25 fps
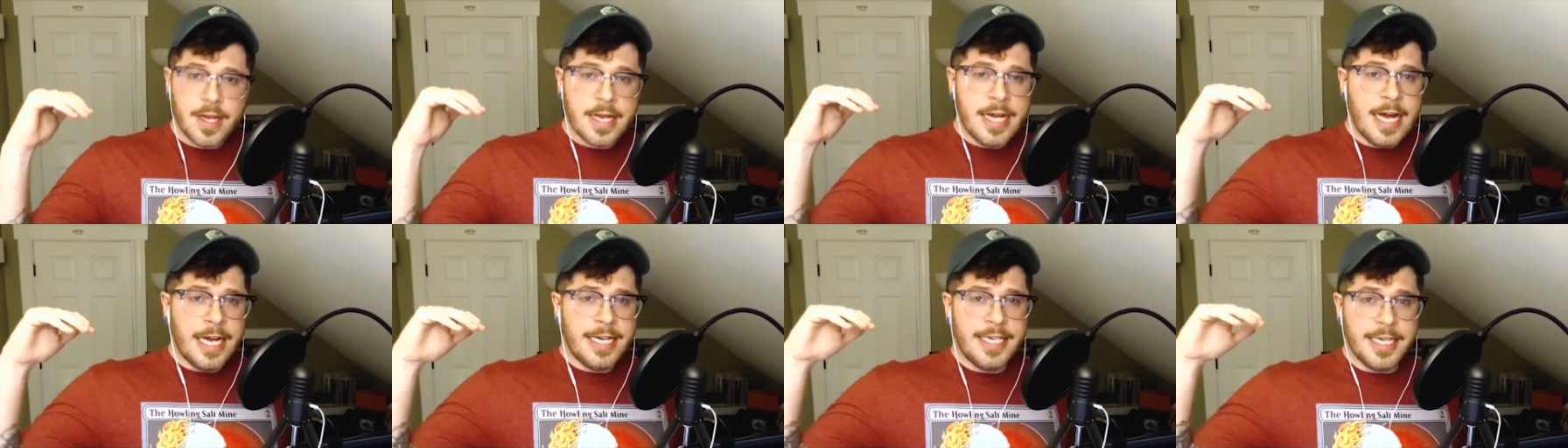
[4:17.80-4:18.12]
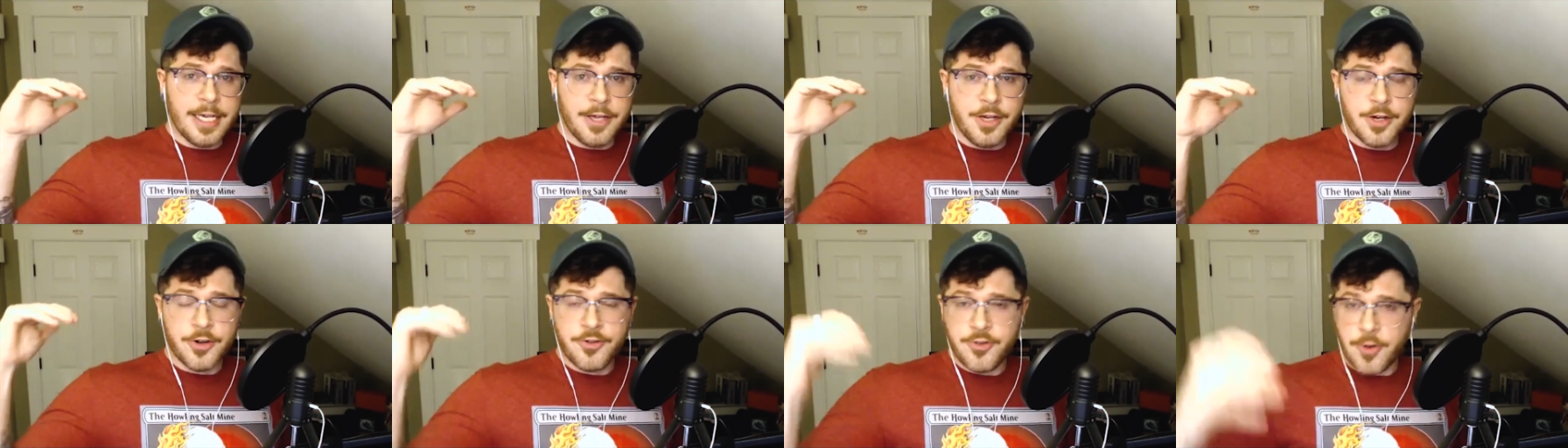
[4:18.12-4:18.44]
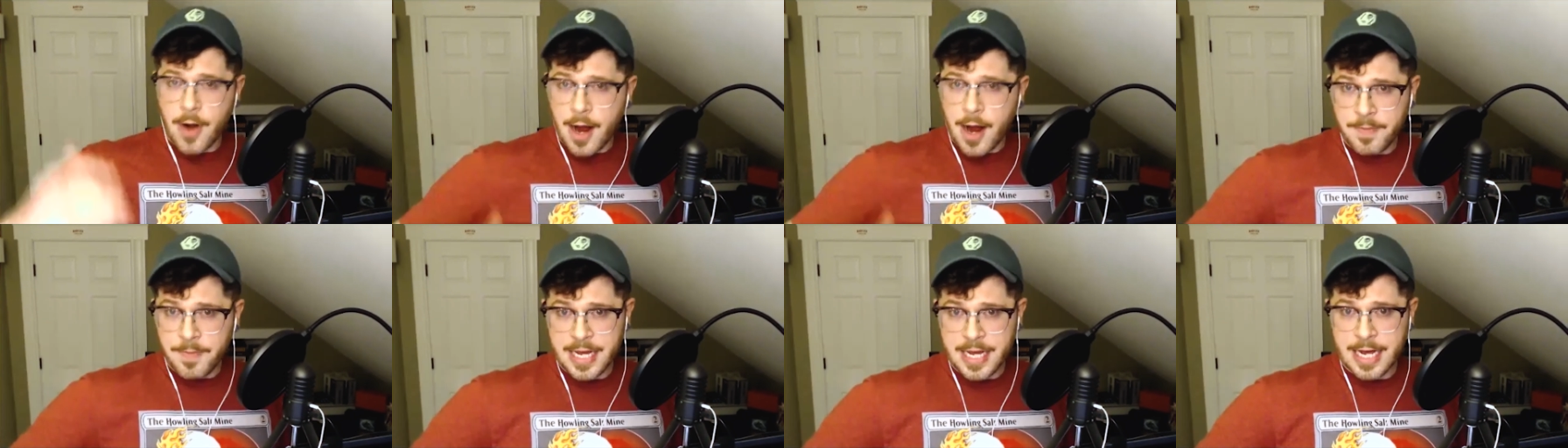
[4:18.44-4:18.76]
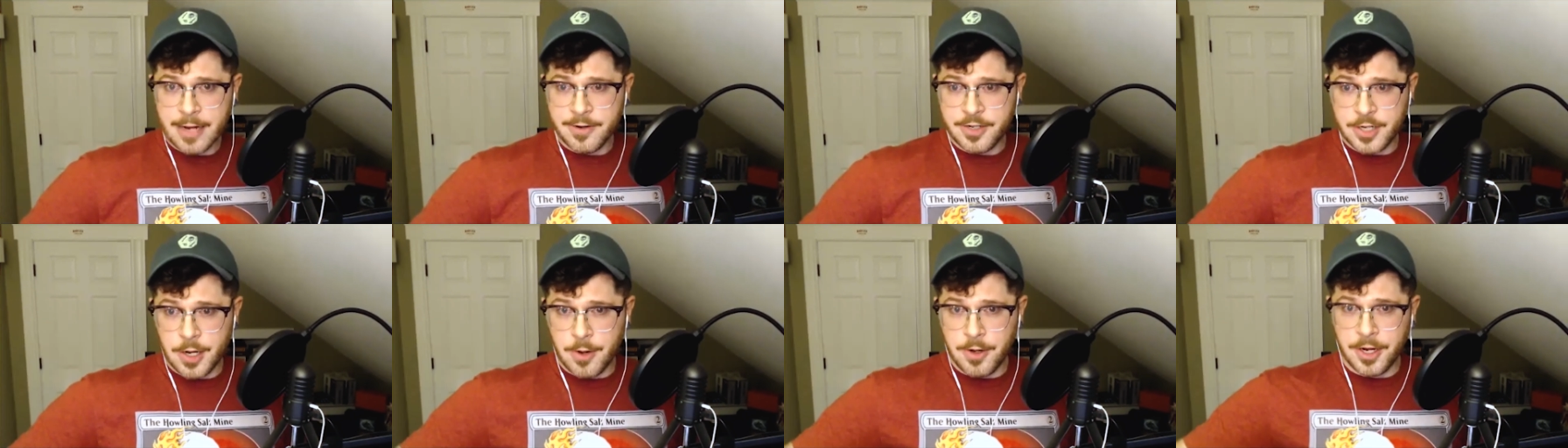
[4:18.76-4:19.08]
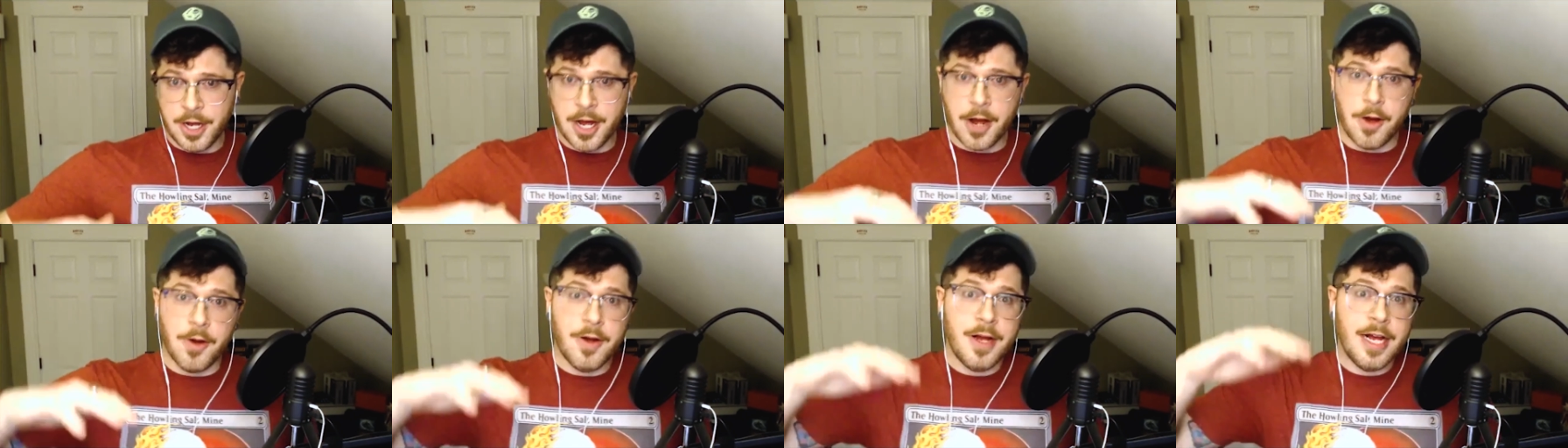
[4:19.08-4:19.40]
Ideally, you're dropping out
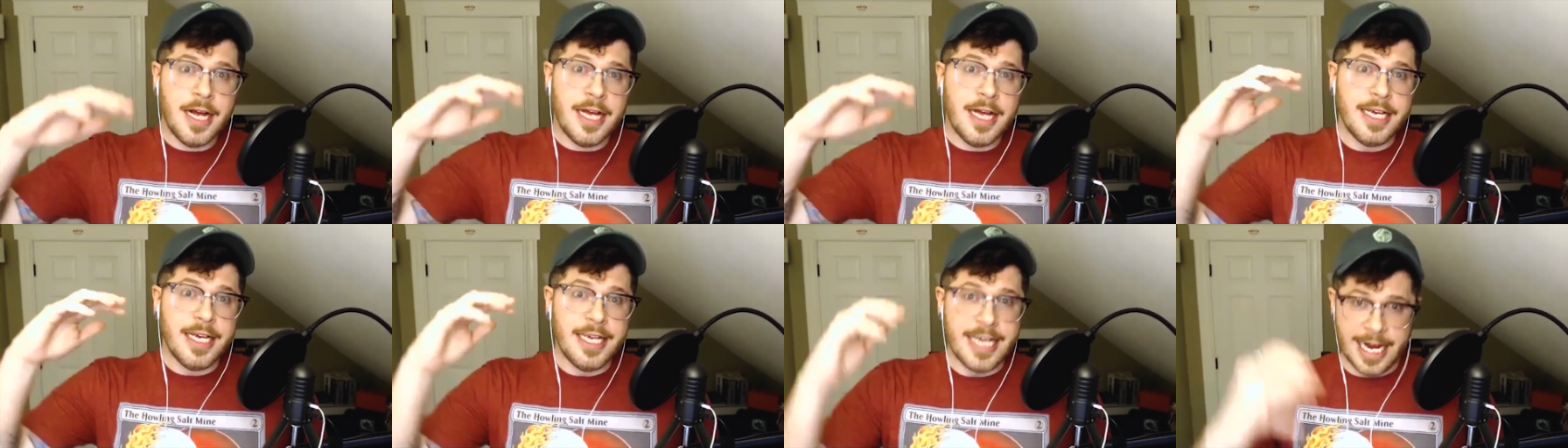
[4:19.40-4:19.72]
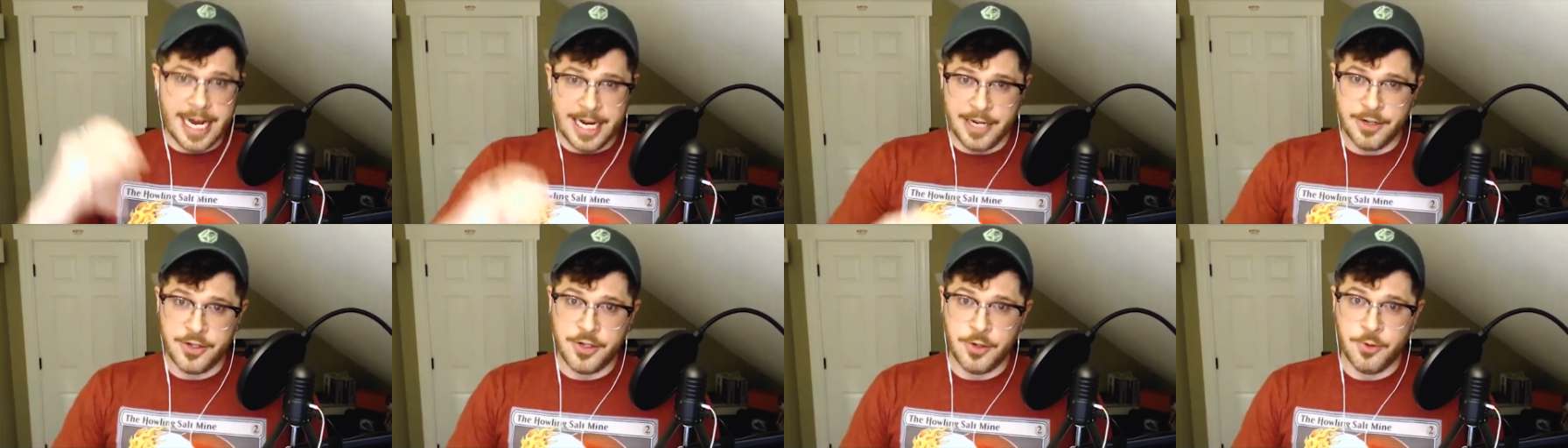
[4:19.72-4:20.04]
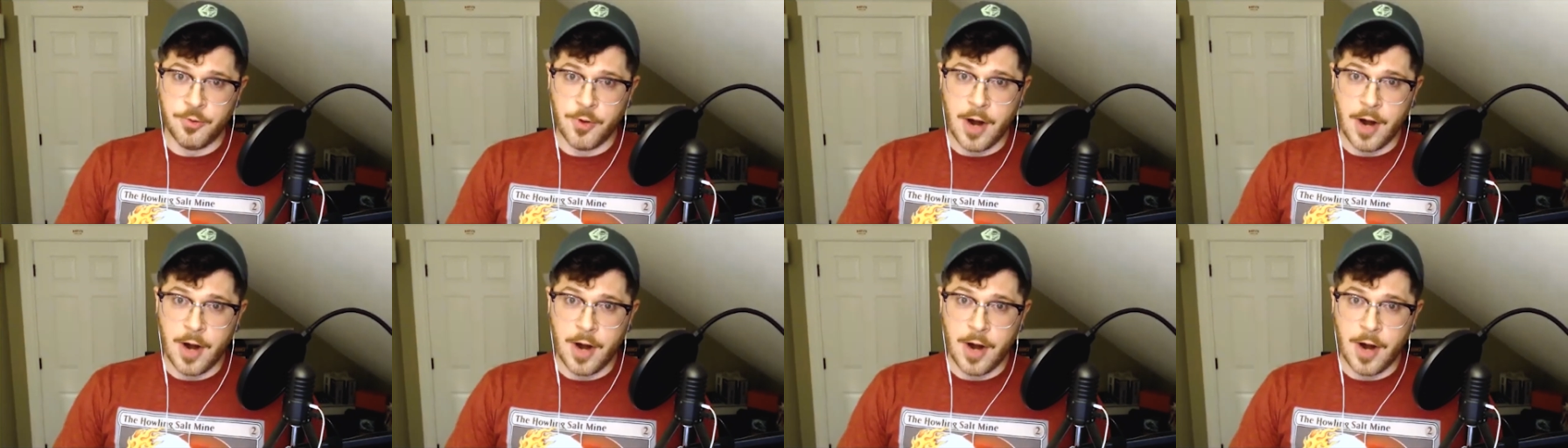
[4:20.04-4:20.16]
Togo, getting 2